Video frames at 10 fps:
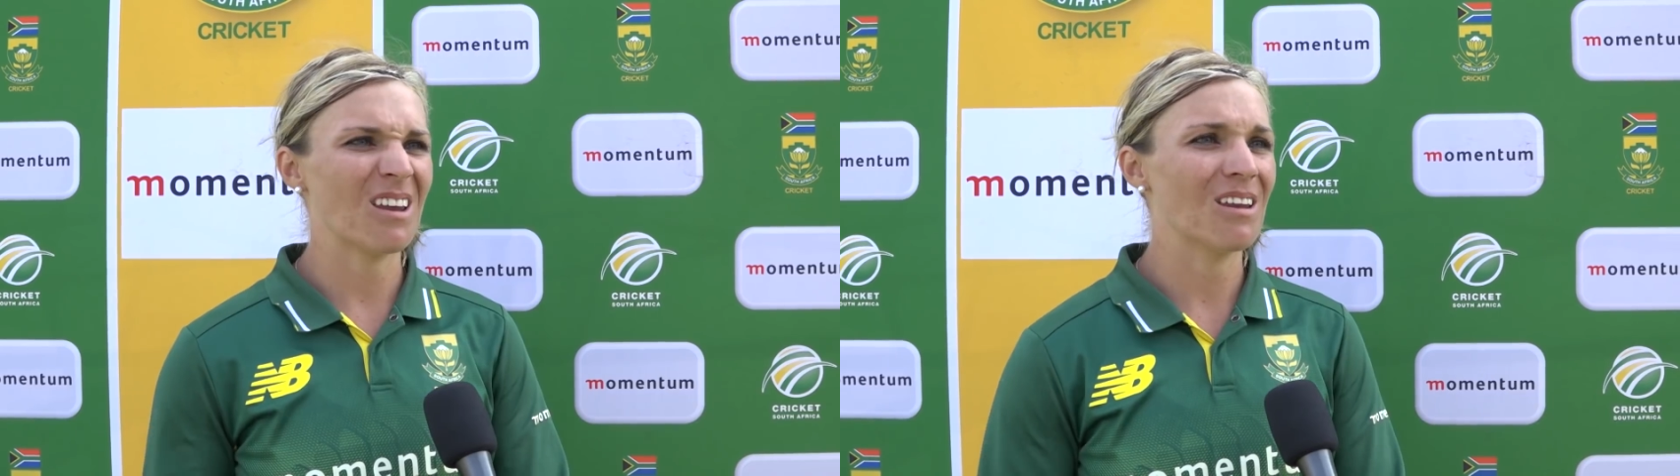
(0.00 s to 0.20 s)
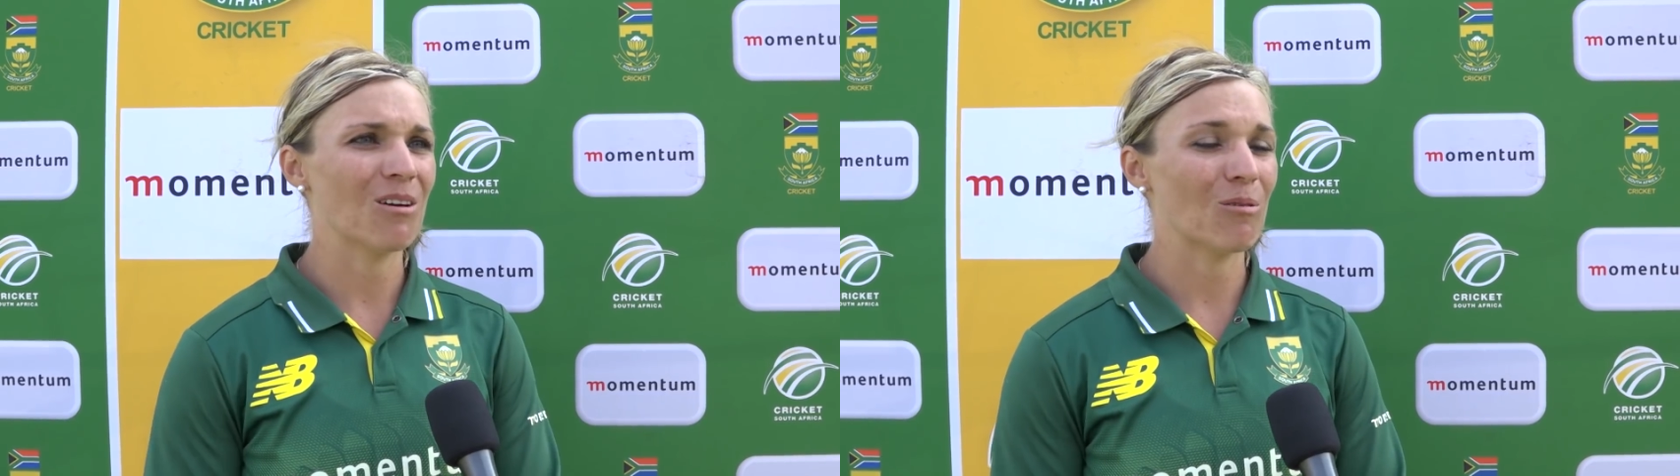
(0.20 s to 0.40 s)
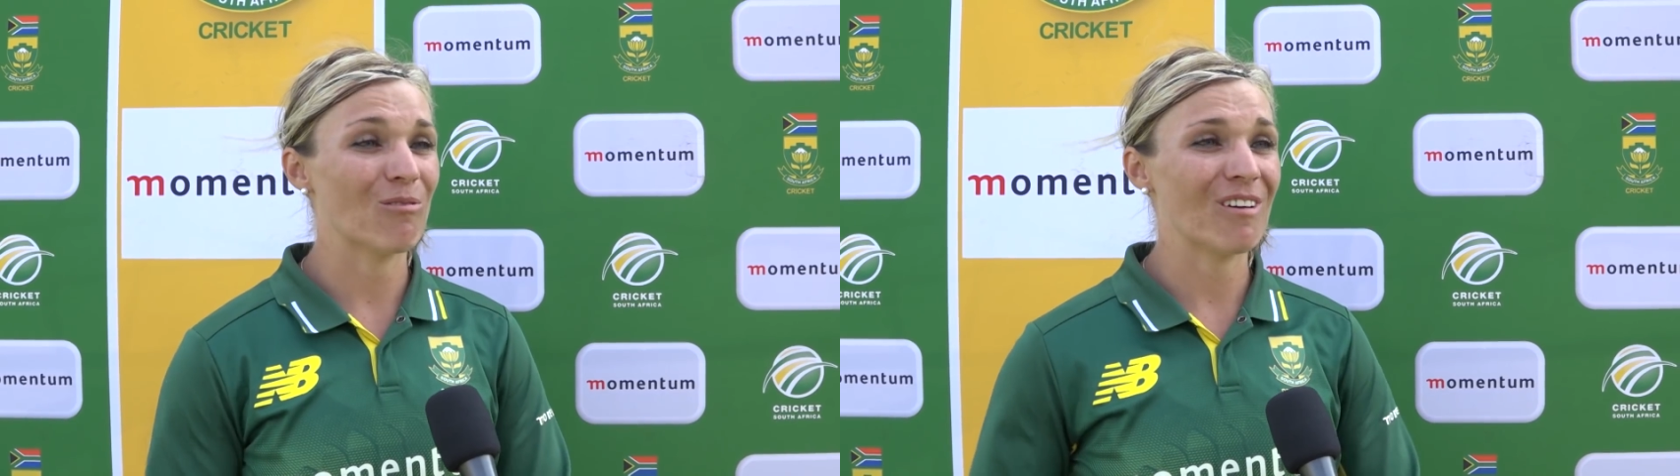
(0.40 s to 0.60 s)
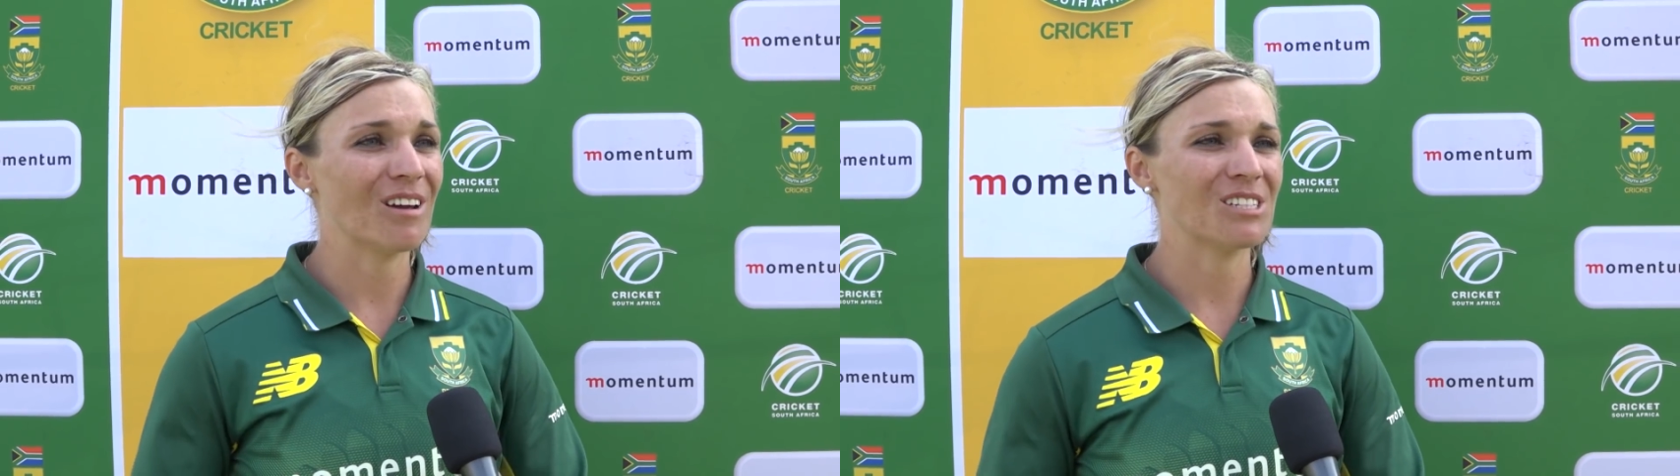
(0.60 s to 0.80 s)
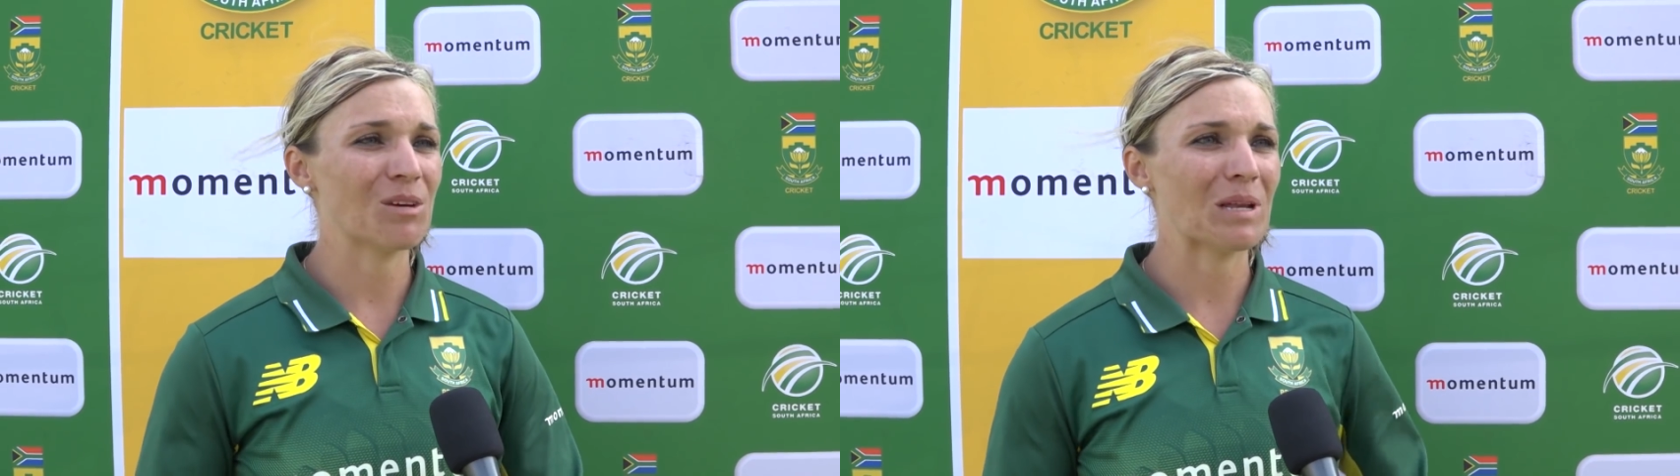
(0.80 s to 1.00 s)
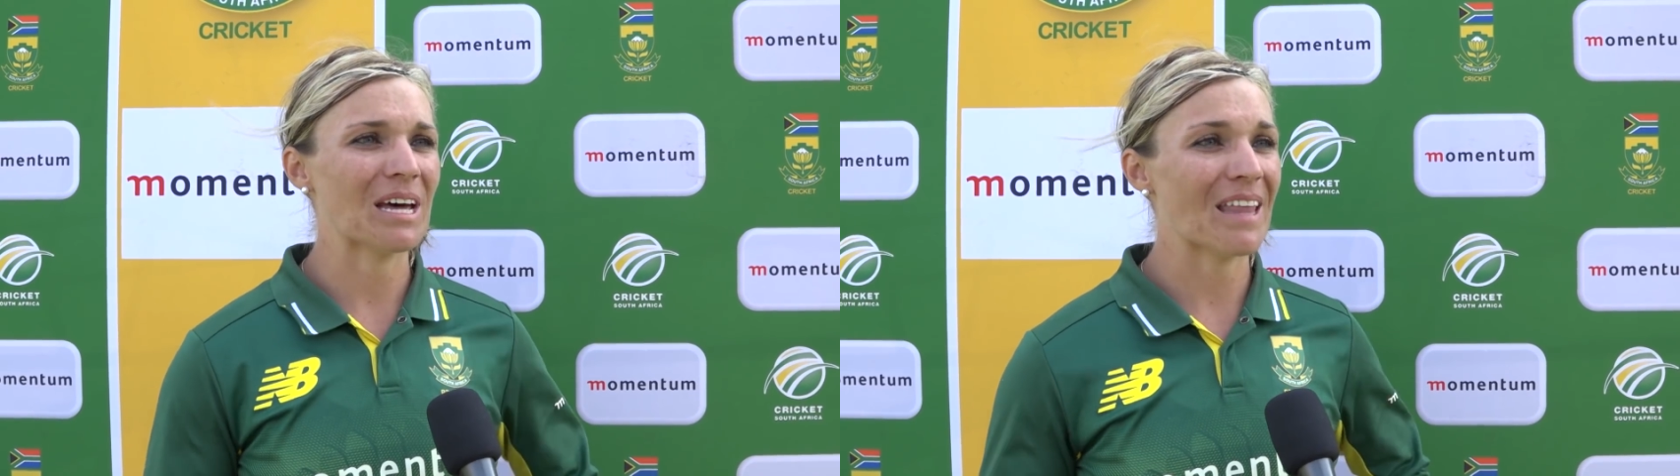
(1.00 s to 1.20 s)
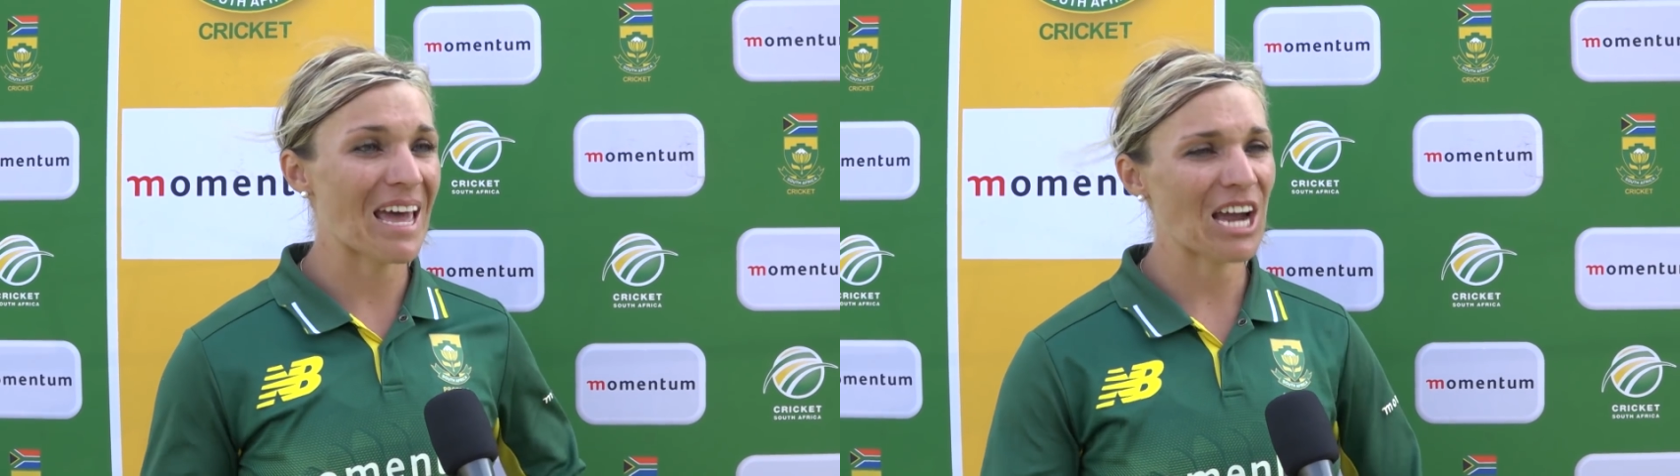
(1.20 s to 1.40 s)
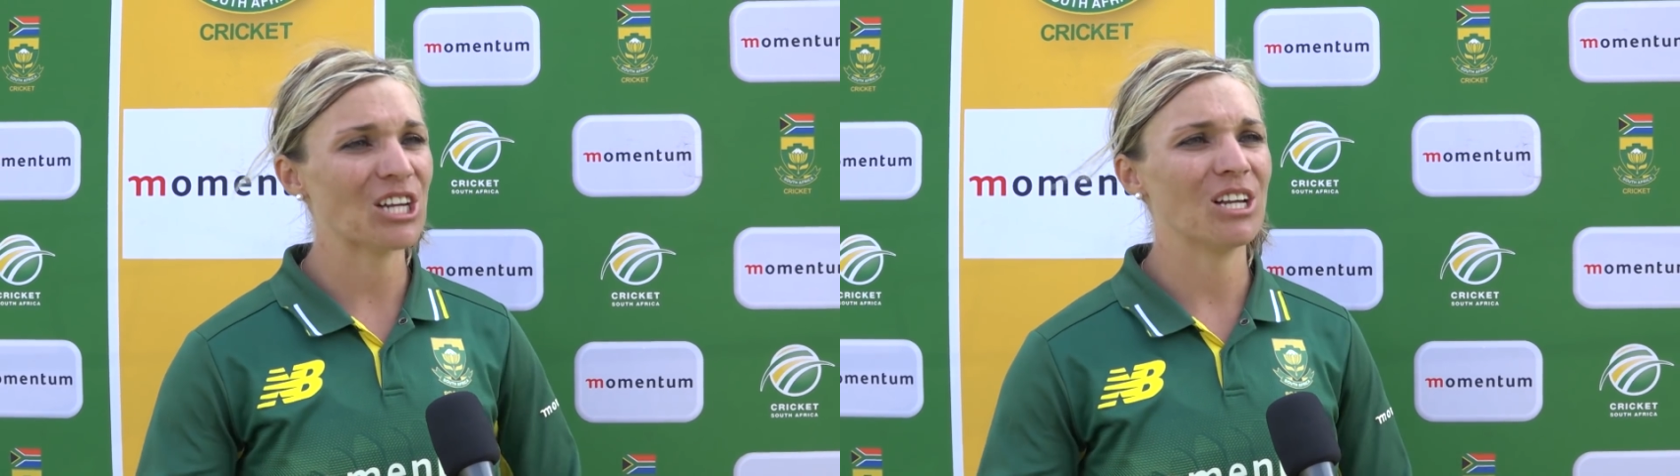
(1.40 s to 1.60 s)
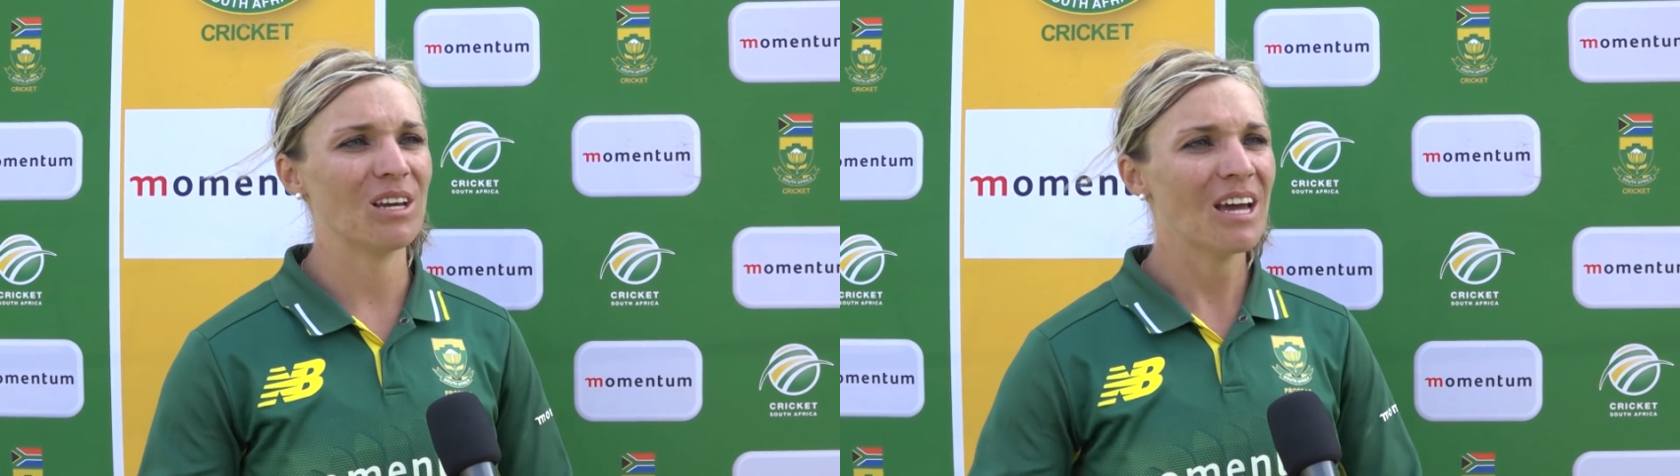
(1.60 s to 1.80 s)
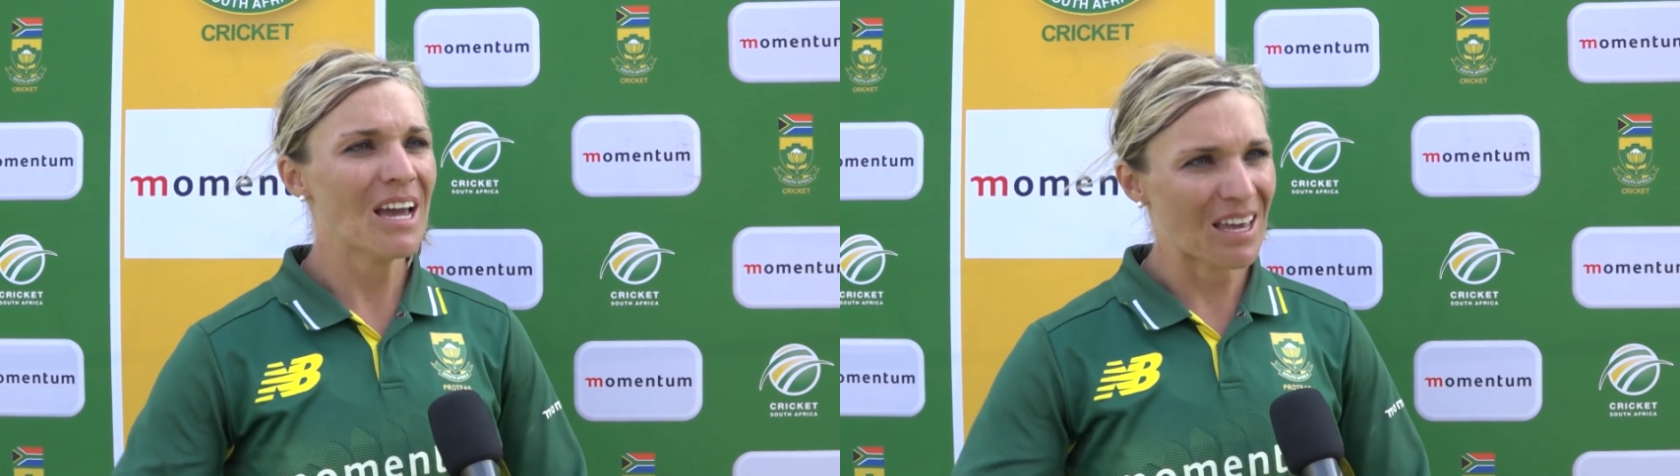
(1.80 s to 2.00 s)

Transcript: and India were very similar, and they actually,